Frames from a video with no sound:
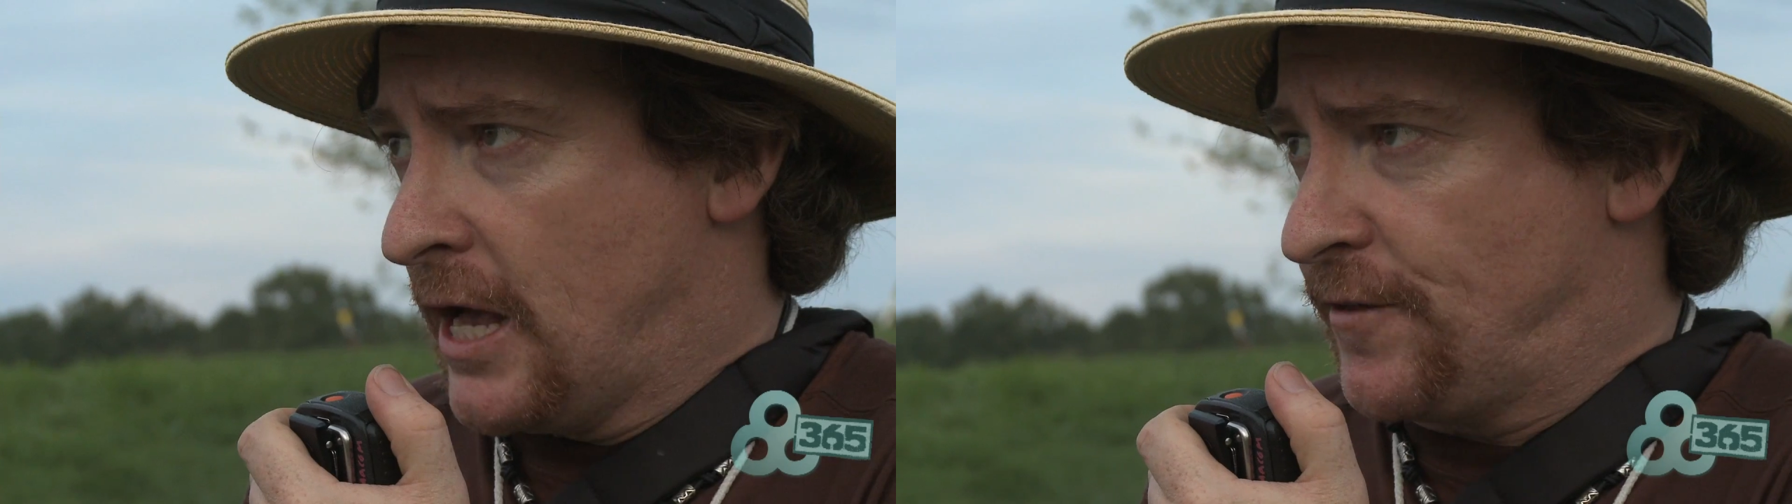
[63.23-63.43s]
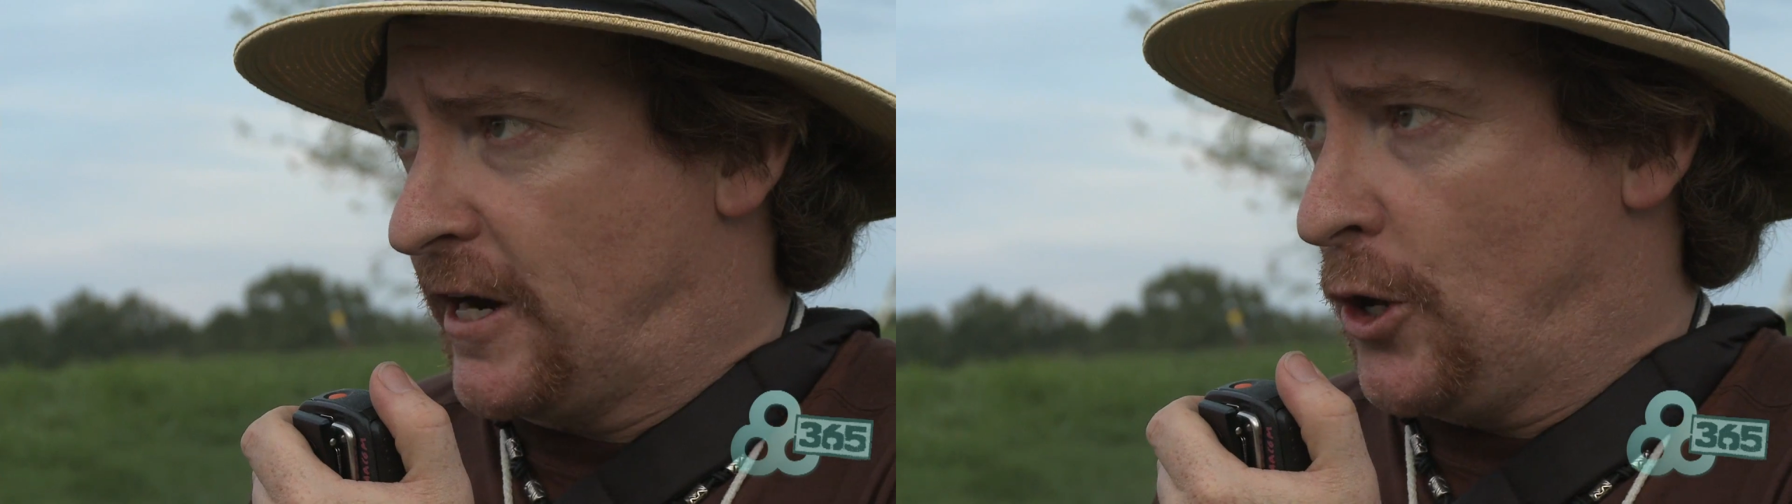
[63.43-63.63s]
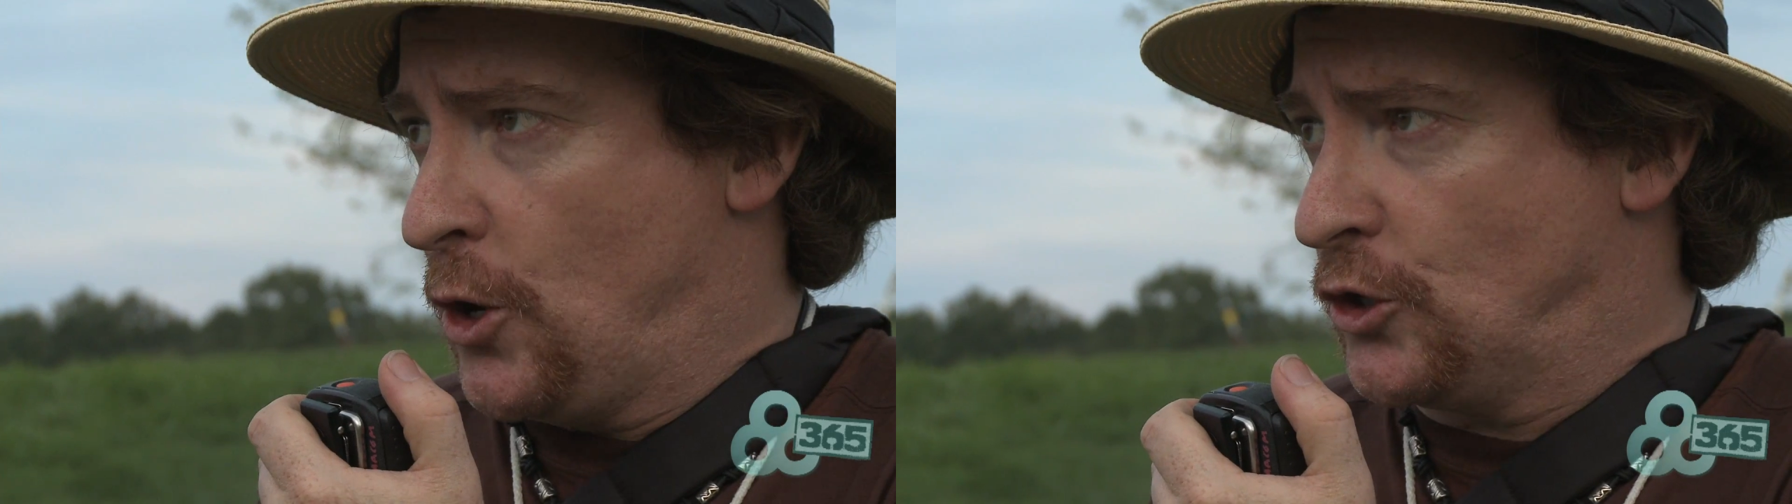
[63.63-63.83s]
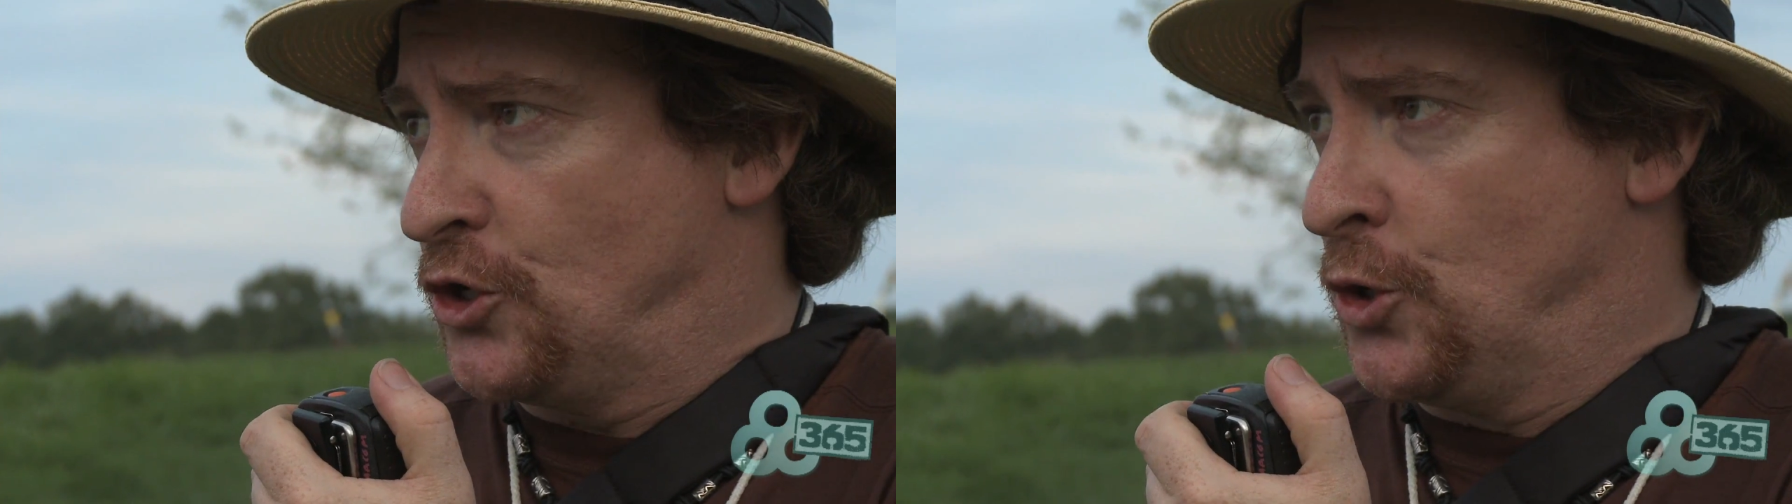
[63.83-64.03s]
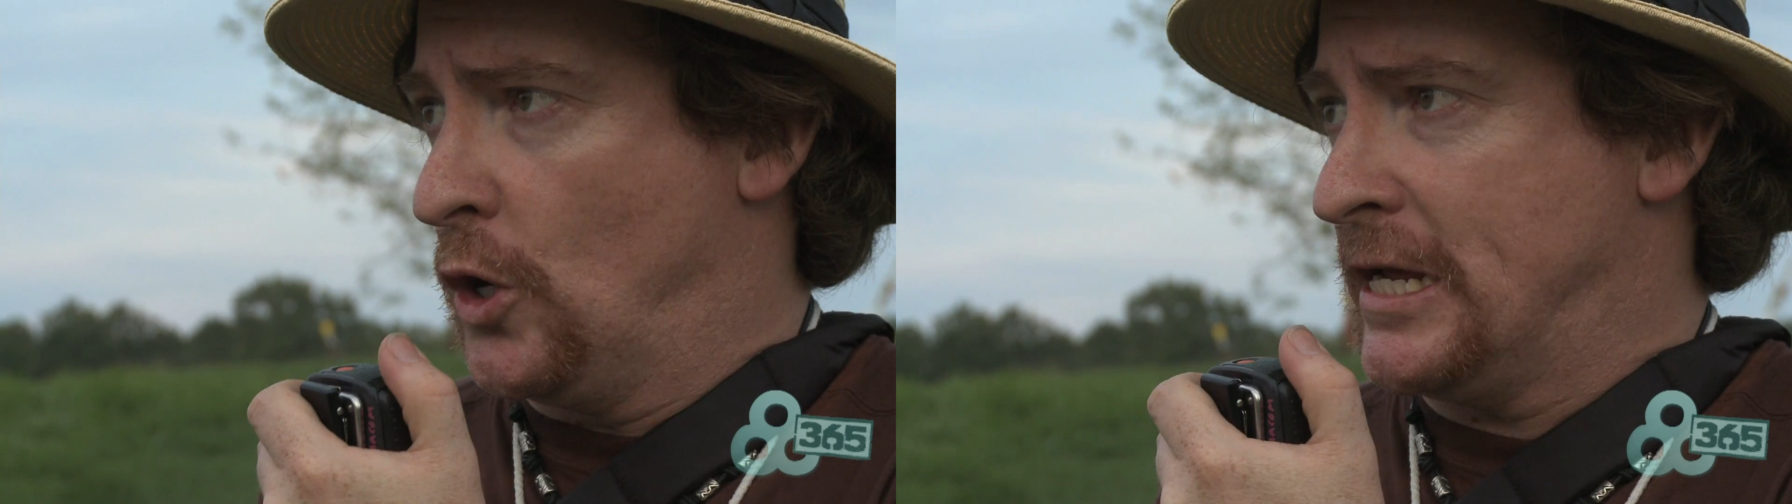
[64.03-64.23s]
and then I heard a
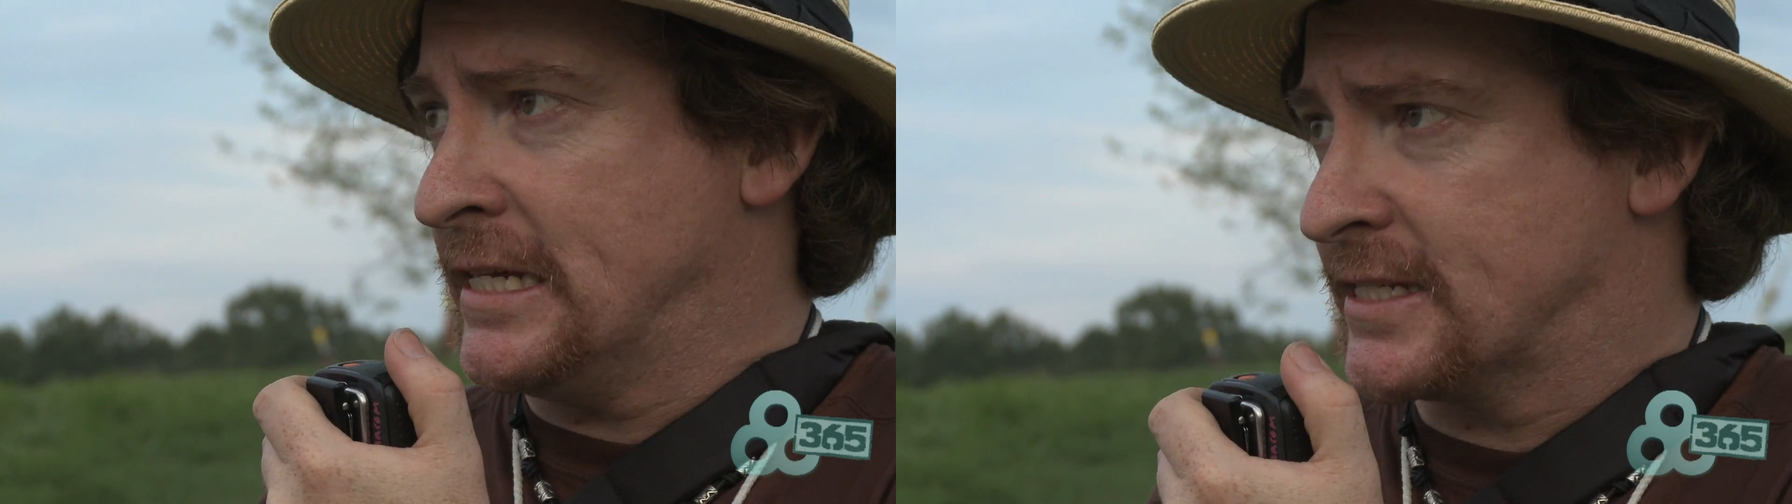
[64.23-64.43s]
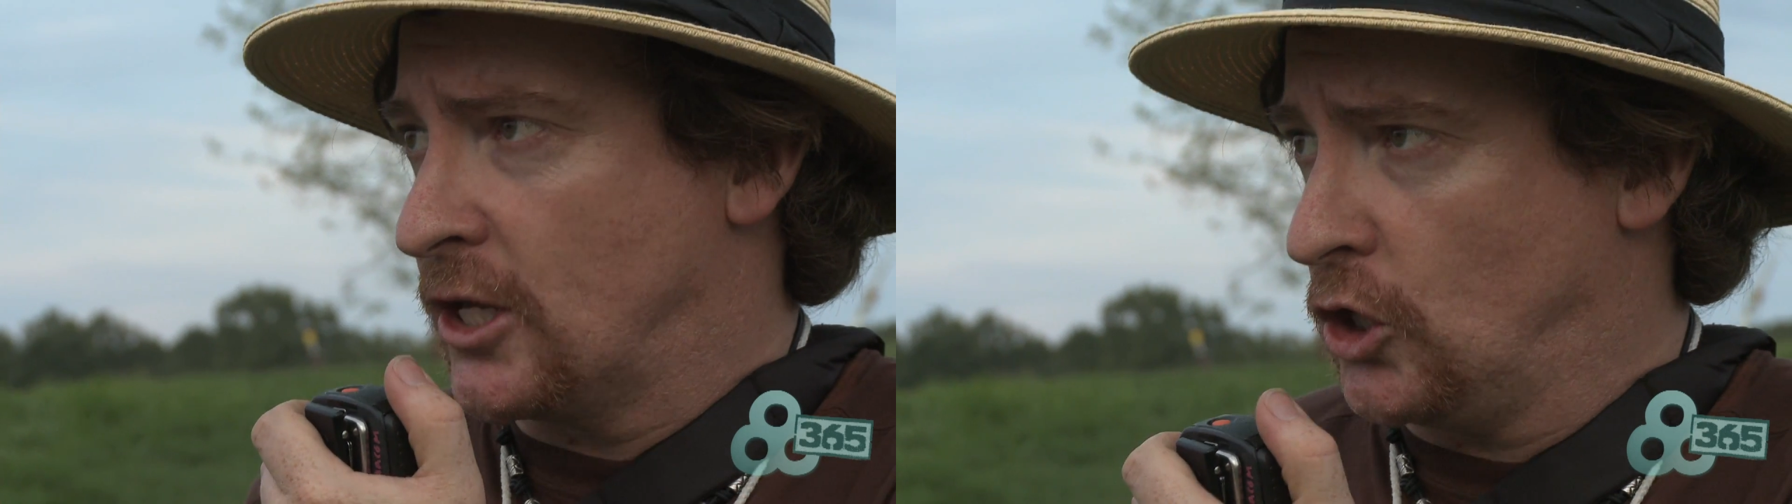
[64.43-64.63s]
noise,